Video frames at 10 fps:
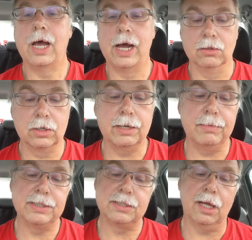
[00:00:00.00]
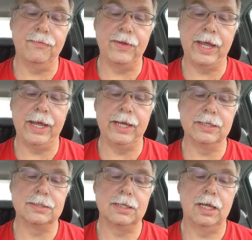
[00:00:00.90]
I look at myself
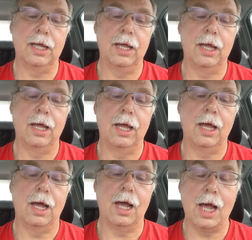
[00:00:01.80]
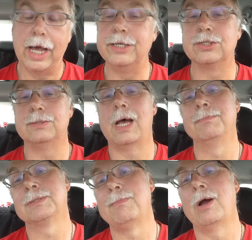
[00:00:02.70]
as,
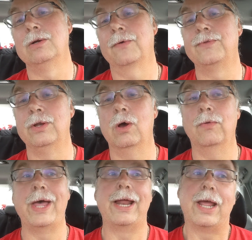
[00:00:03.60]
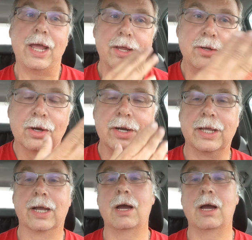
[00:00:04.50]
I'm smart enough to know that you're going to get